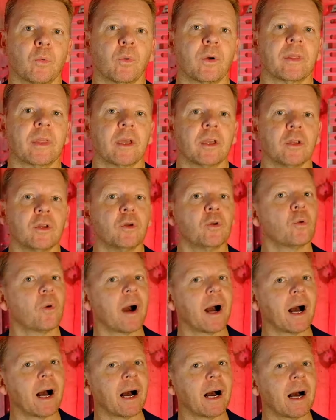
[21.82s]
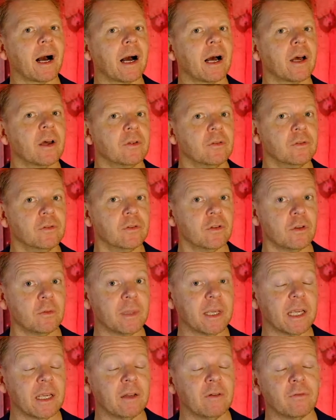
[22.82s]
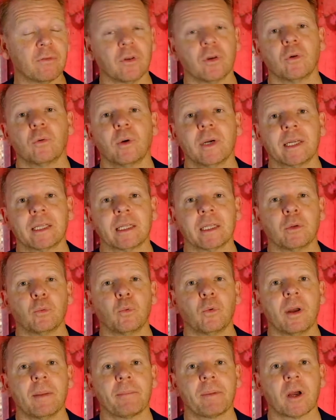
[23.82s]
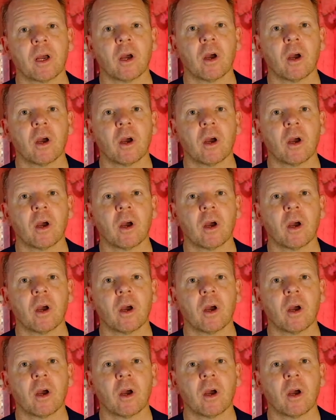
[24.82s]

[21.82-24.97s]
Whether you are zooming in for your weekly whip